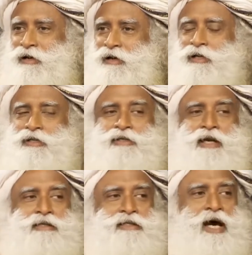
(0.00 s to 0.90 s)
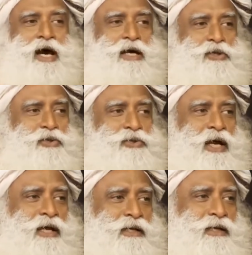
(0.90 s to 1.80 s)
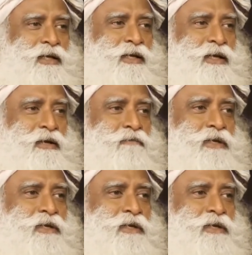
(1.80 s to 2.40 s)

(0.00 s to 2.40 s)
It is the entire society which